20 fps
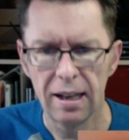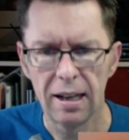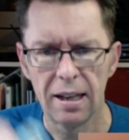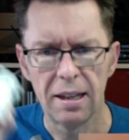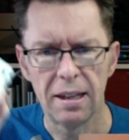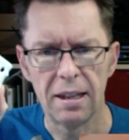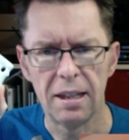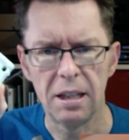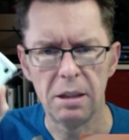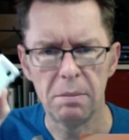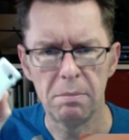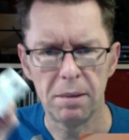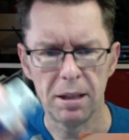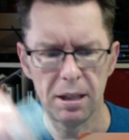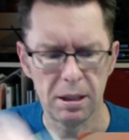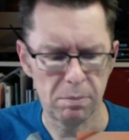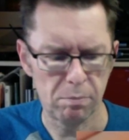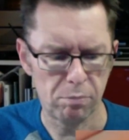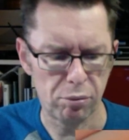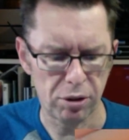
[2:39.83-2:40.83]
This
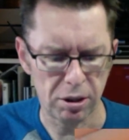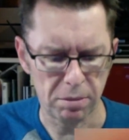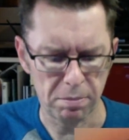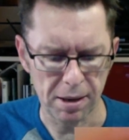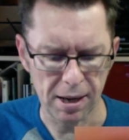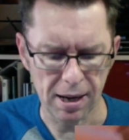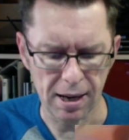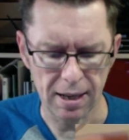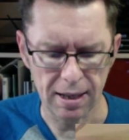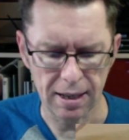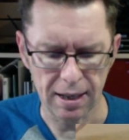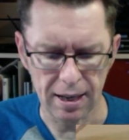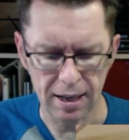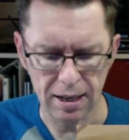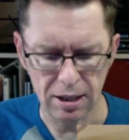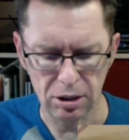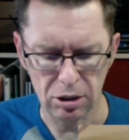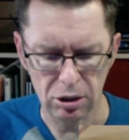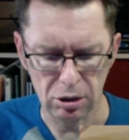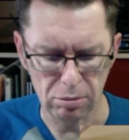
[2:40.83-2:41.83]
bit's pretty bad
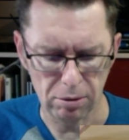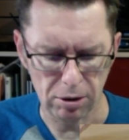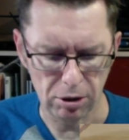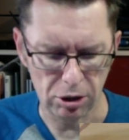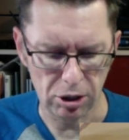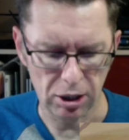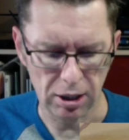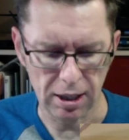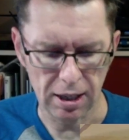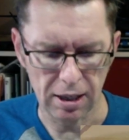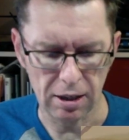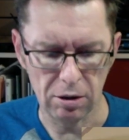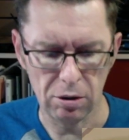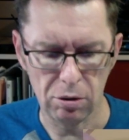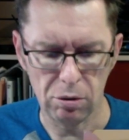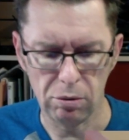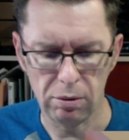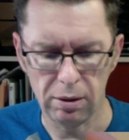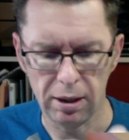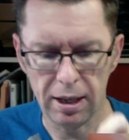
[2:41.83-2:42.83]
and just won't shut down at all,